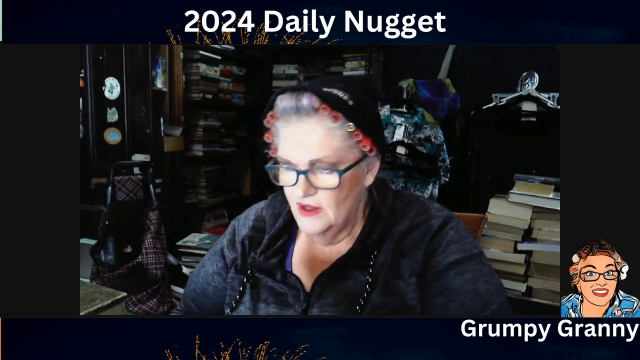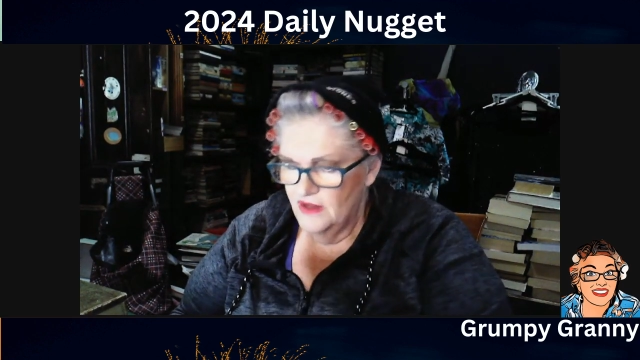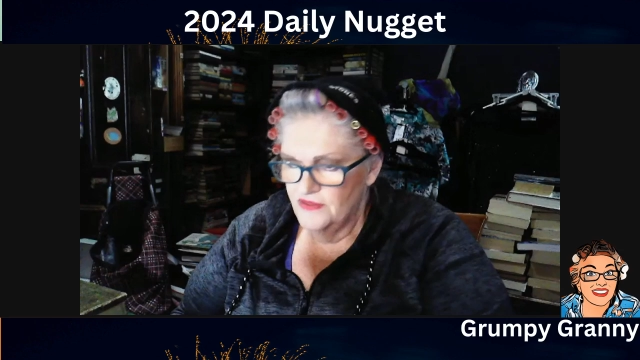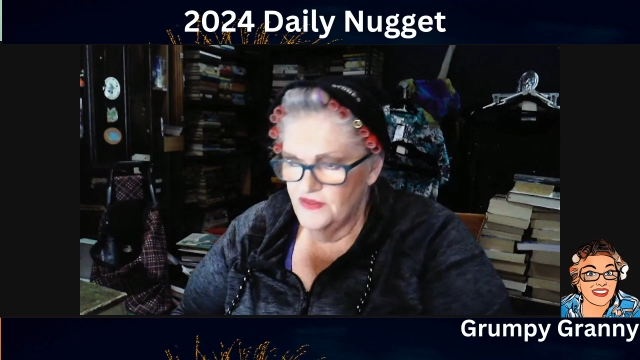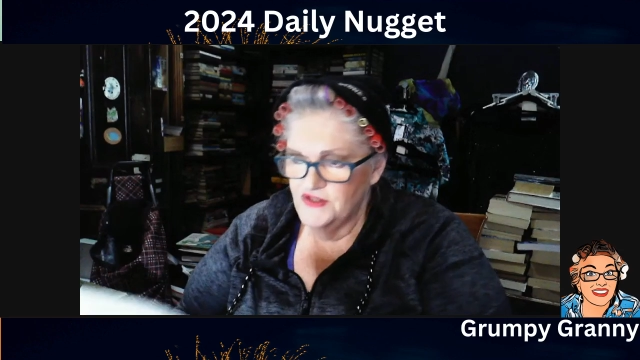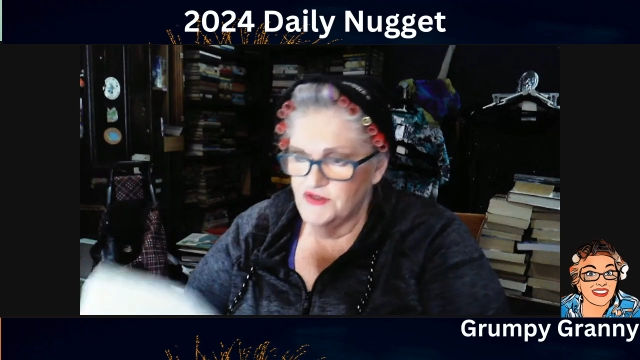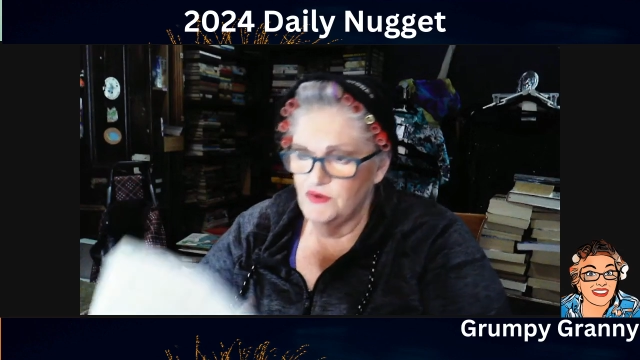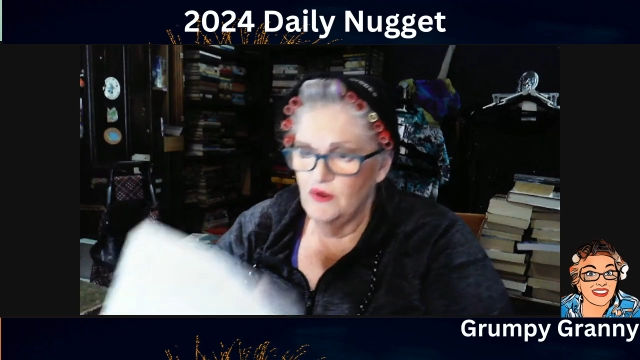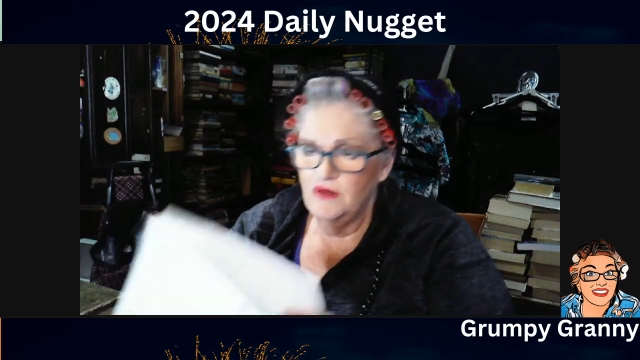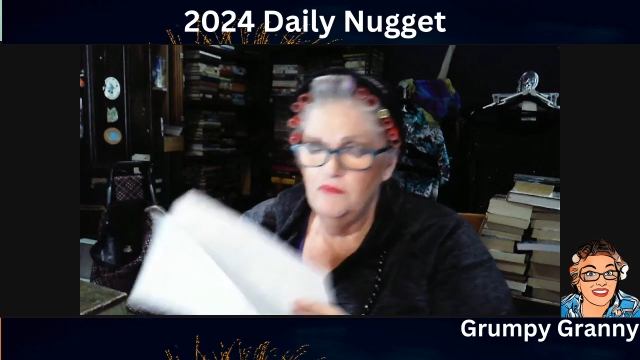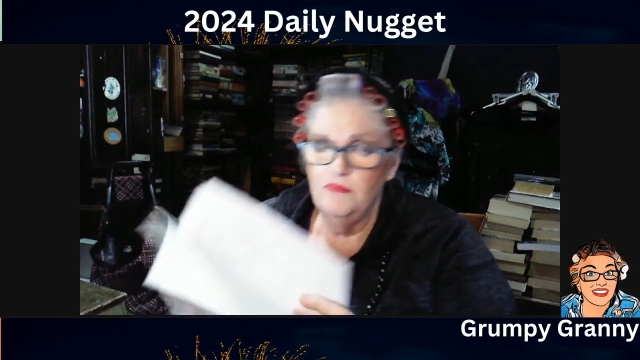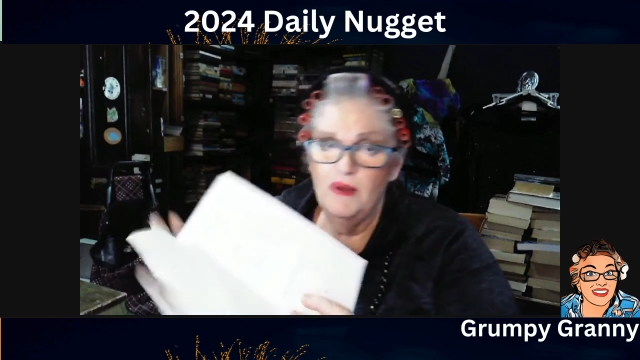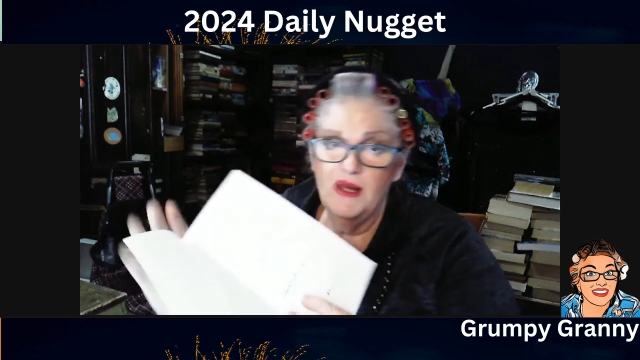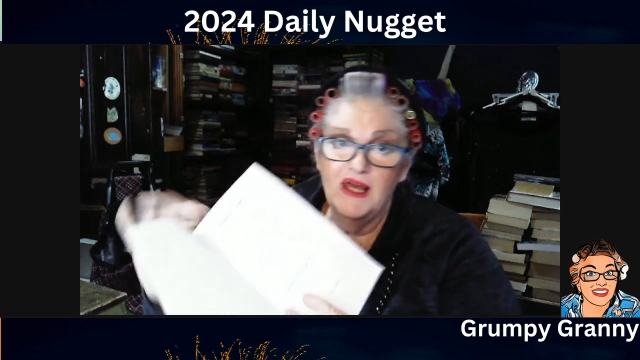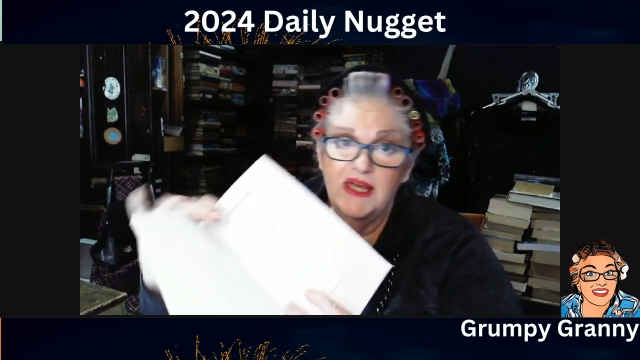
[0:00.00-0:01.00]
this one.
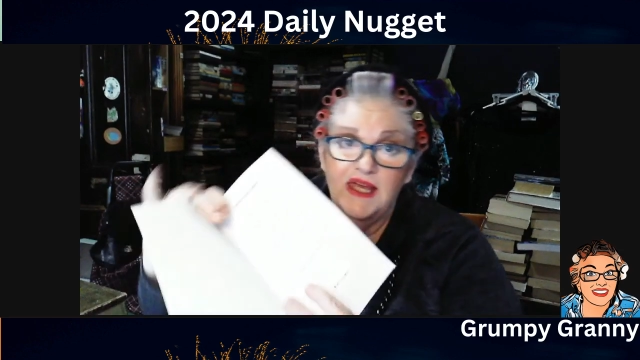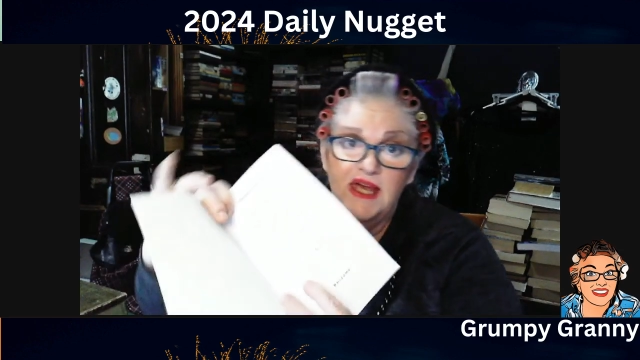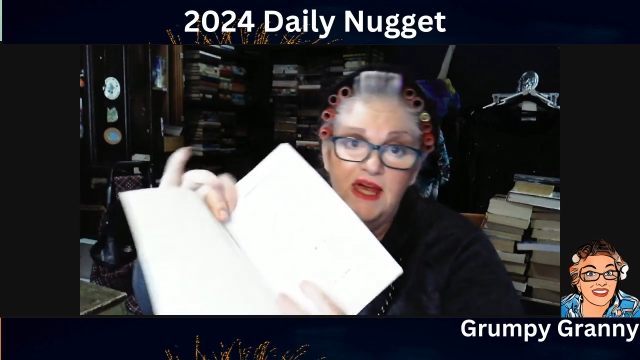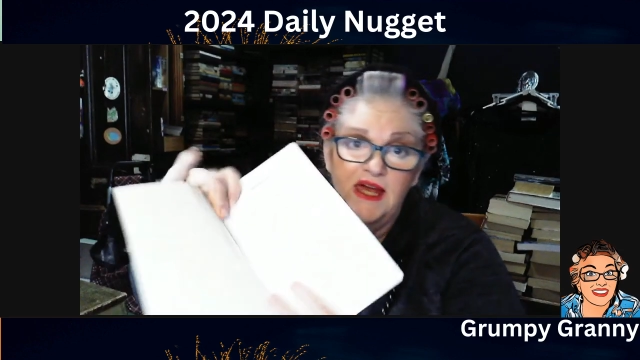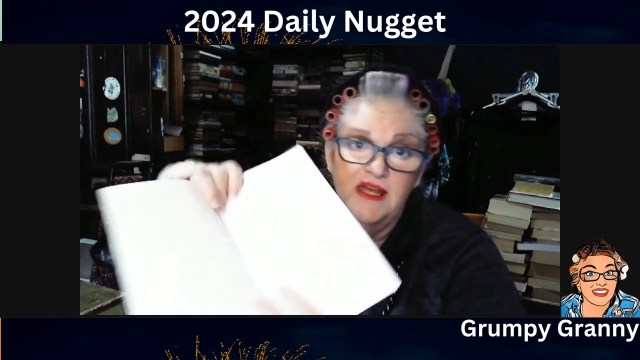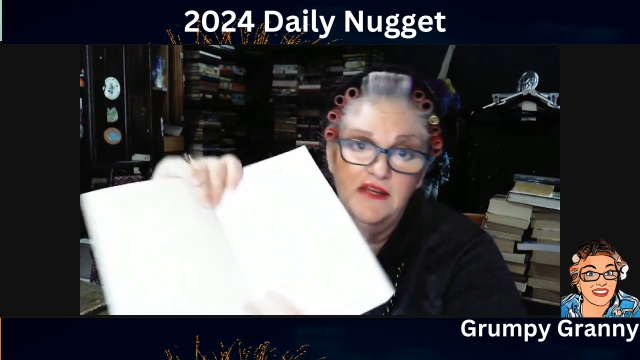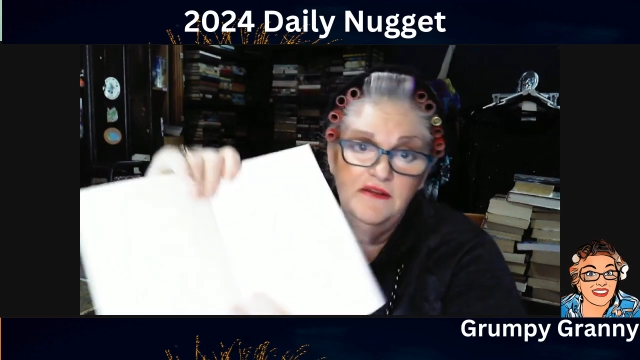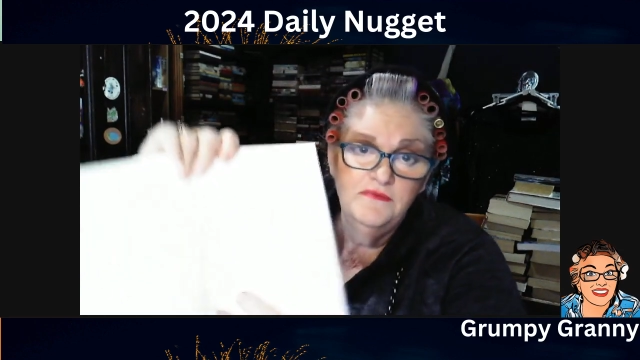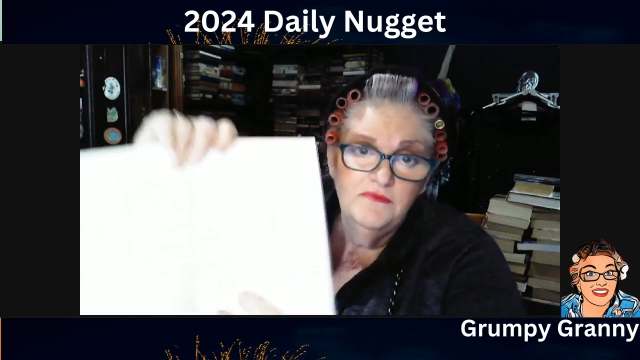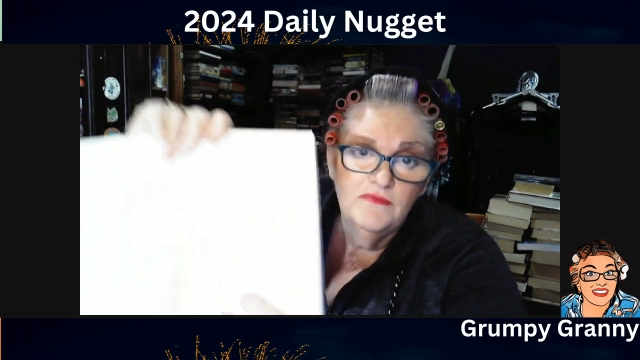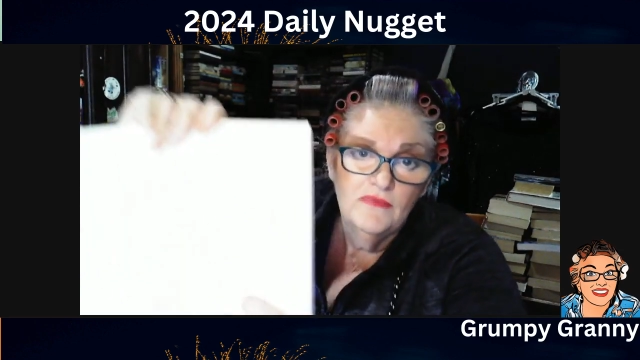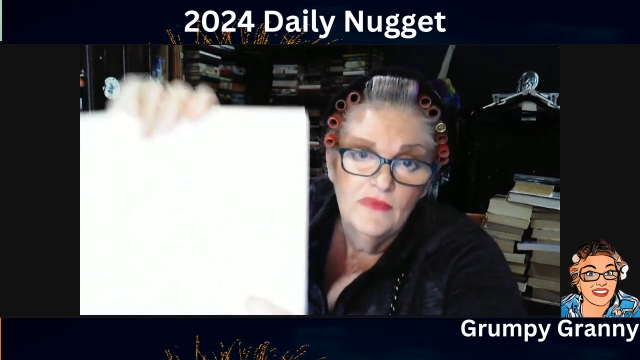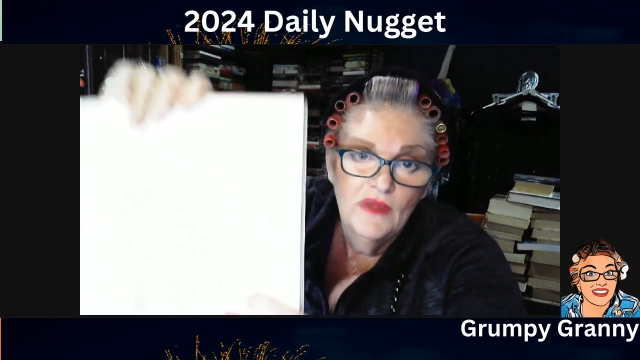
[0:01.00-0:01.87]
But again,